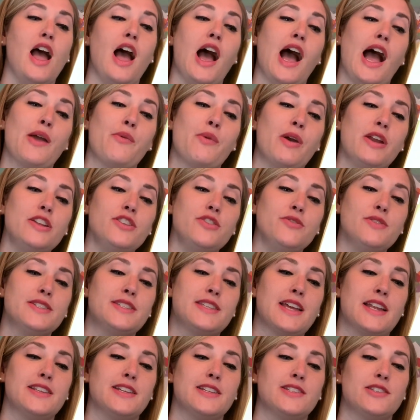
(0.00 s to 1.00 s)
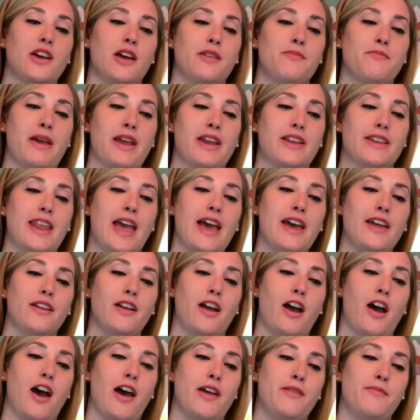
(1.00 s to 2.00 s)
I want to do a sentence on
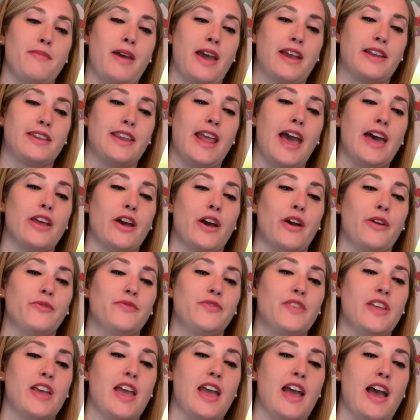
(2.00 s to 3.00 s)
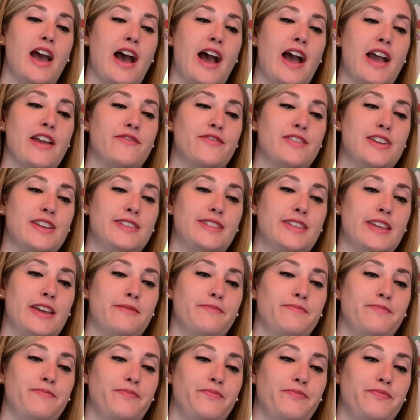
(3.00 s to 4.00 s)
Magneto, I
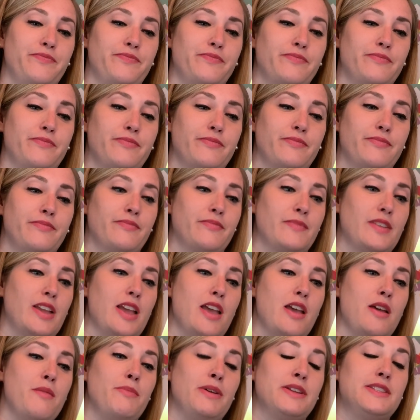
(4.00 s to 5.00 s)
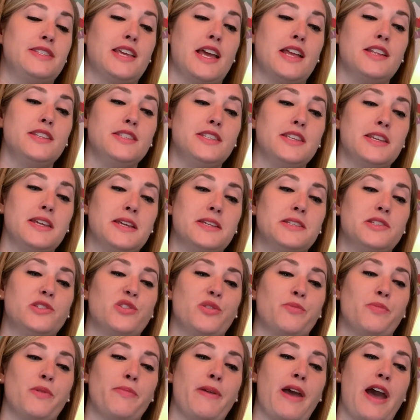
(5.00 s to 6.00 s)
reason. But since his
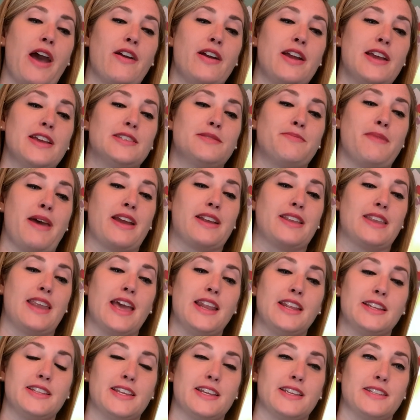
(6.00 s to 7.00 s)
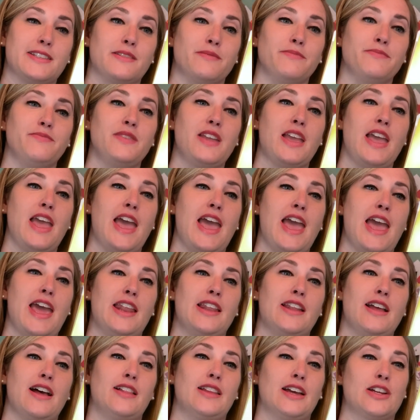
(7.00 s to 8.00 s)
superpower is magnetism
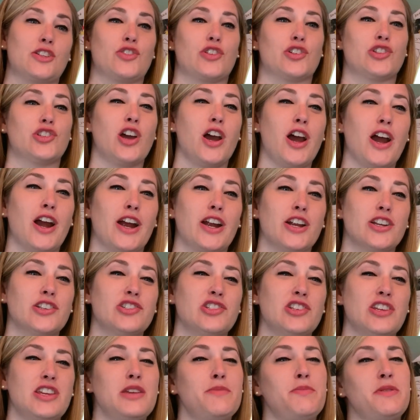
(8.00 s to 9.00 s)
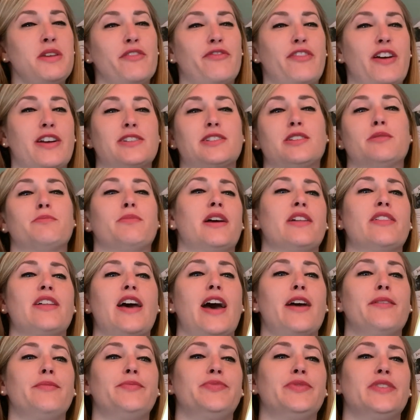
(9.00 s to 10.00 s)
and electric charge, he'd be affected by
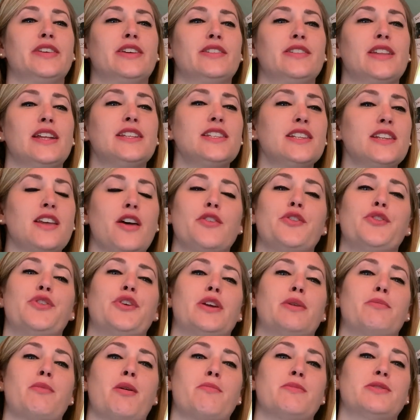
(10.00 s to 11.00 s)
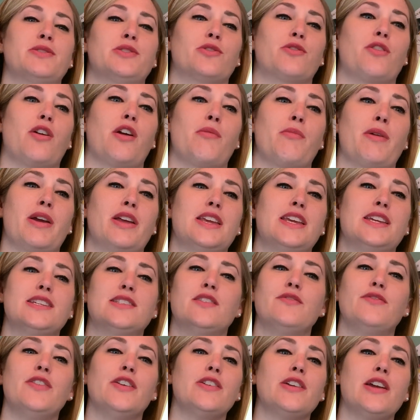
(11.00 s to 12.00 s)
that. That's another thing about Mr. Kermit. He
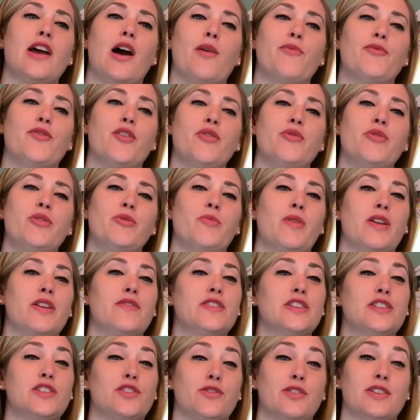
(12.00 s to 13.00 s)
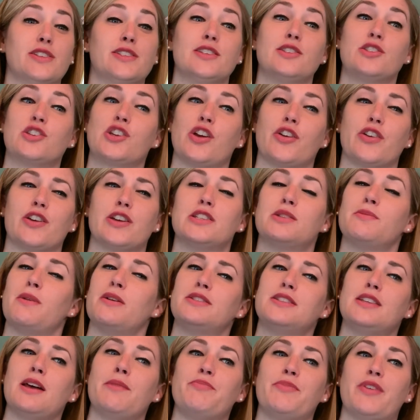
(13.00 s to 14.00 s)
isn't very helpful when one of his students is curious
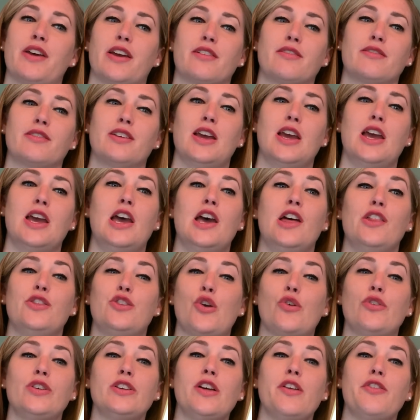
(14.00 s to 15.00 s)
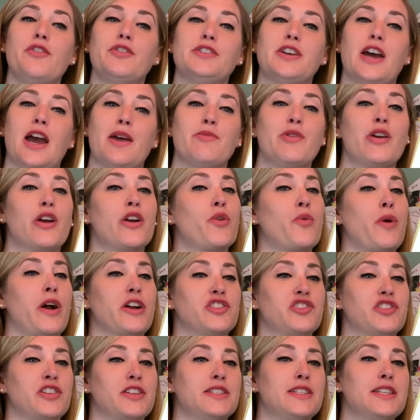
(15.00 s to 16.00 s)
about something. The only other time there are
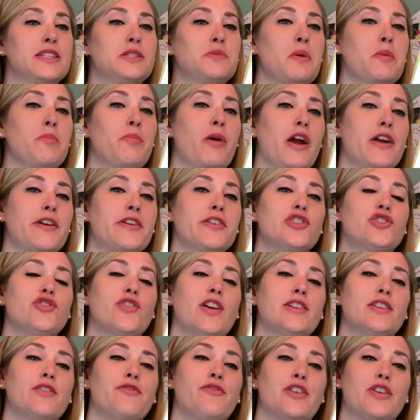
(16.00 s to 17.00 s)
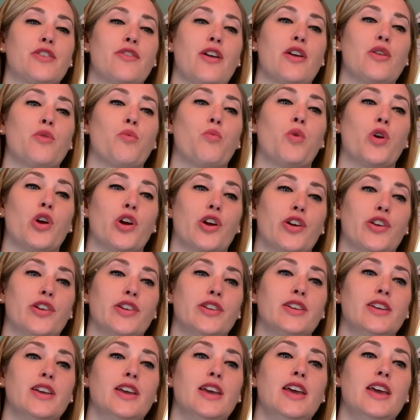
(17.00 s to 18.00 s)
questions is when Parker's trying to figure out a word.
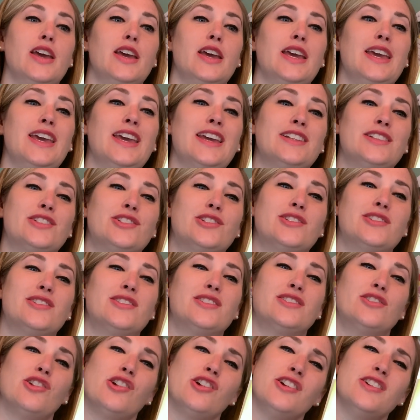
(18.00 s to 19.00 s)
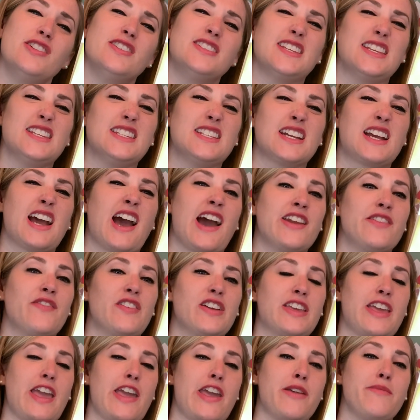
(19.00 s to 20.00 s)
It turns into kind of a
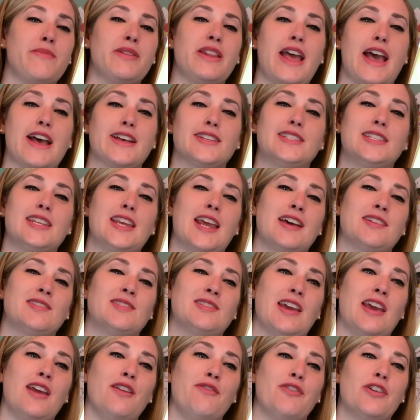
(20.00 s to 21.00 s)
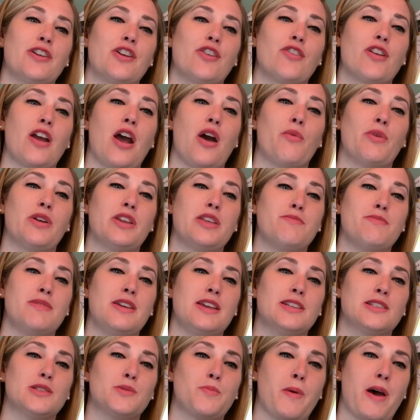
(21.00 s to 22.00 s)
game in SCS 8, figuring out what he
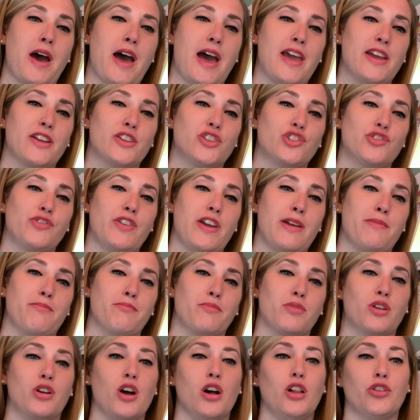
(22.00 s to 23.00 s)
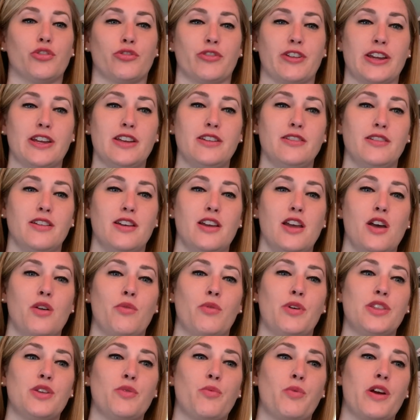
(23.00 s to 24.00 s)
means by tramgullery,
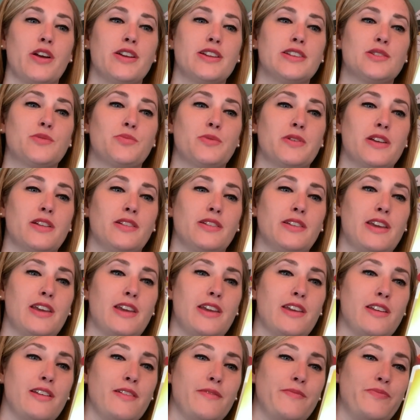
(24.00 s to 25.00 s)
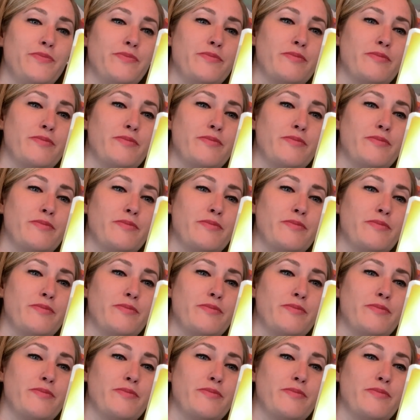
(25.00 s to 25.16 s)
when the word is really